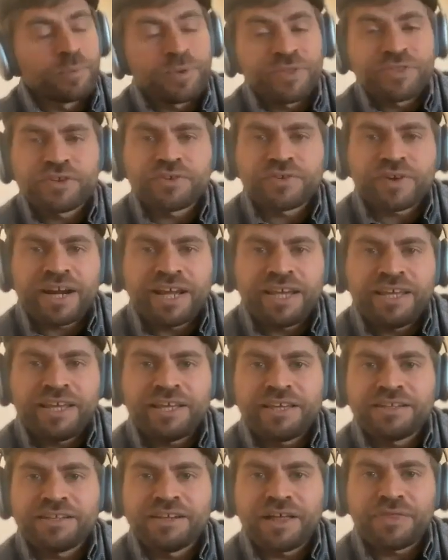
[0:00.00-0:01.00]
With
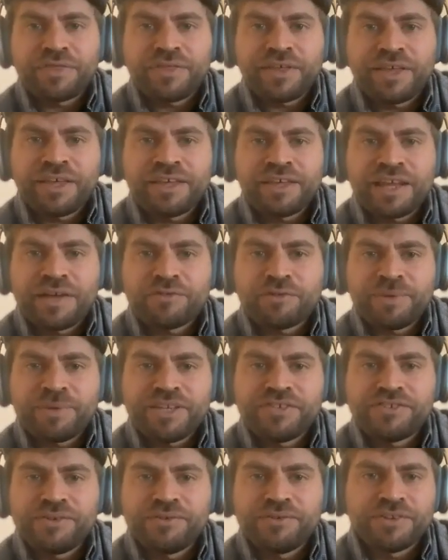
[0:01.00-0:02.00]
Craig, nothing can ever
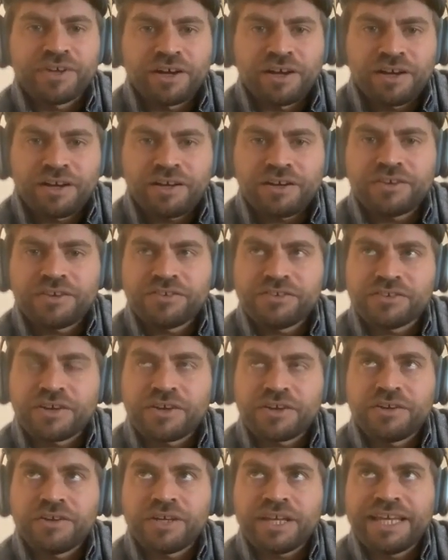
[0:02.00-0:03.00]
be too dark,
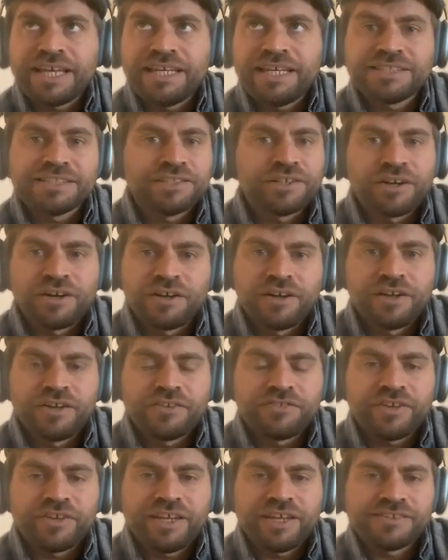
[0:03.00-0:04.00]
so he's not
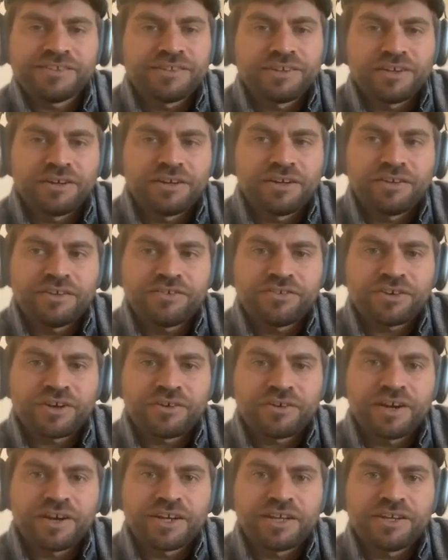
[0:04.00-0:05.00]
a
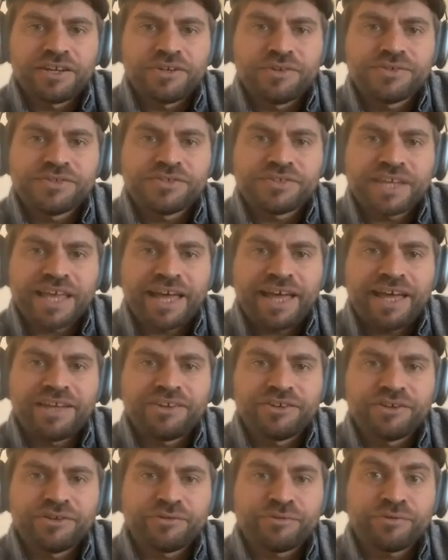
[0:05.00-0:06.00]
showrunner who's
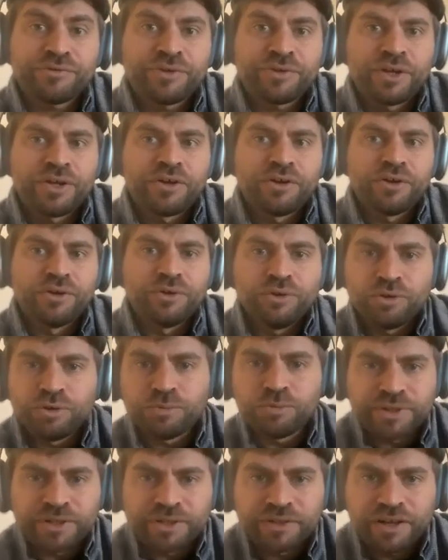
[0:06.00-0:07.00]
scared of,
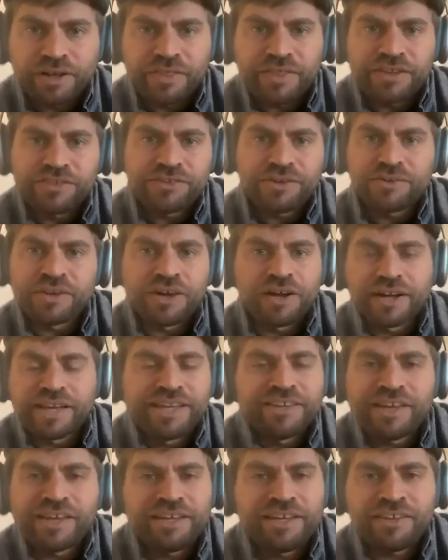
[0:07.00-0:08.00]
oh, but are they too dark?
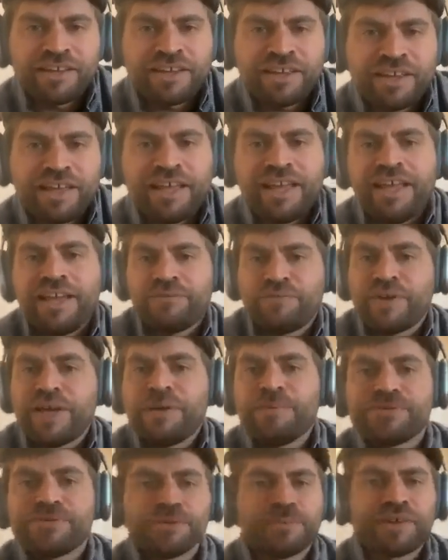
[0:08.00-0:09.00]
For
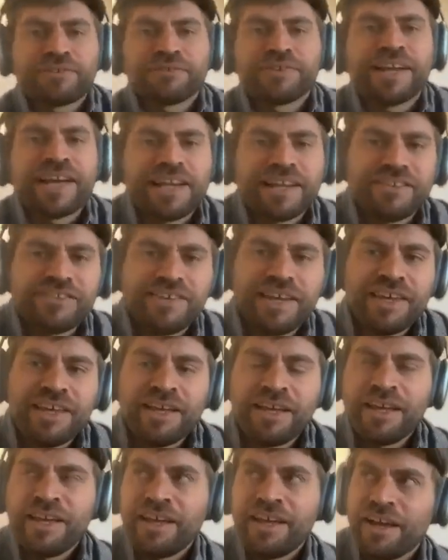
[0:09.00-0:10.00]
him, it's all about reality.
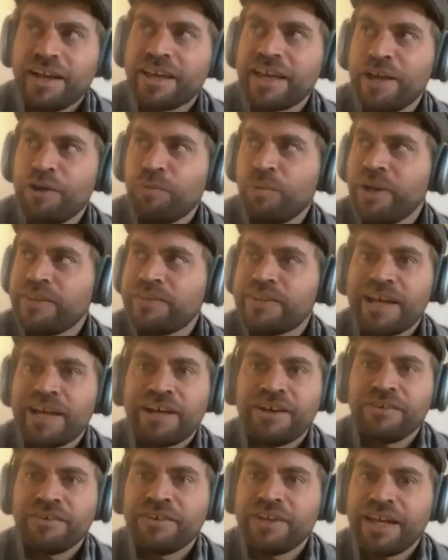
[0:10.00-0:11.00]
Okay, we're
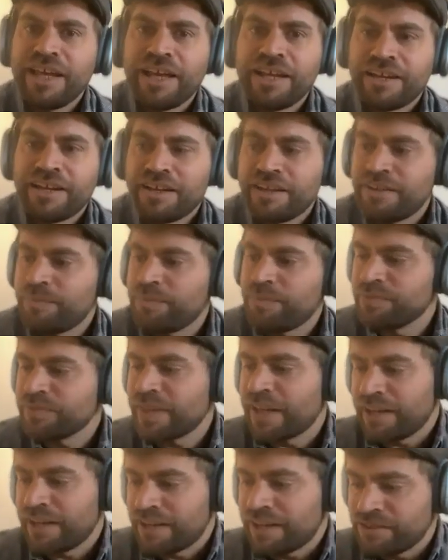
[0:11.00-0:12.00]
down in
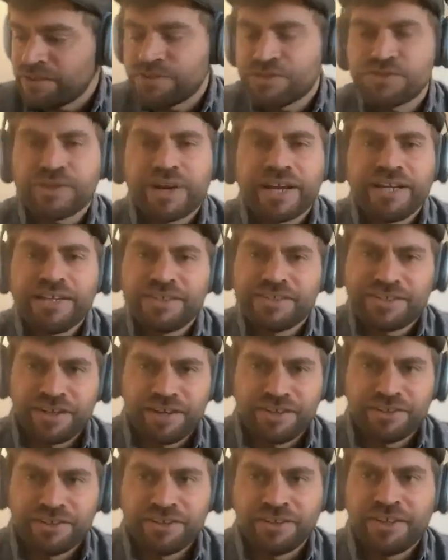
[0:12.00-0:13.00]
a train
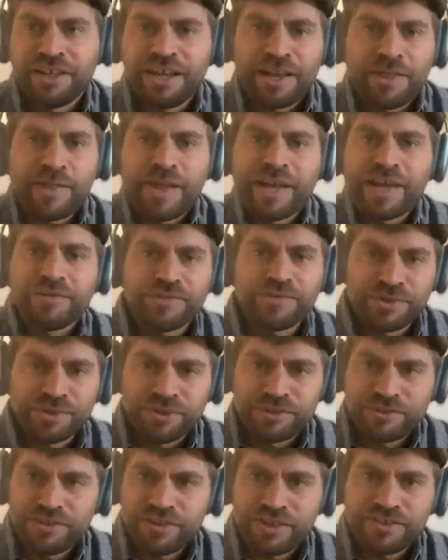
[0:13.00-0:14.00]
tunnel and they have
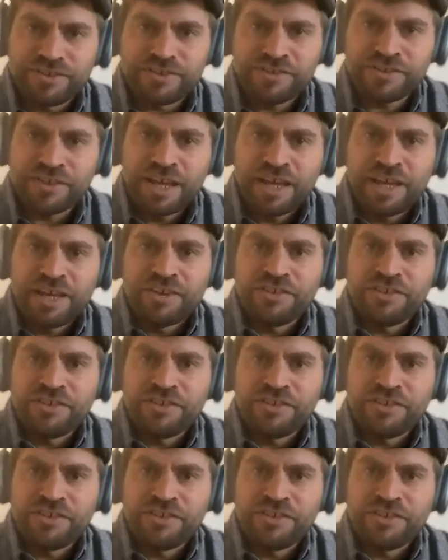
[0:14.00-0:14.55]
torches,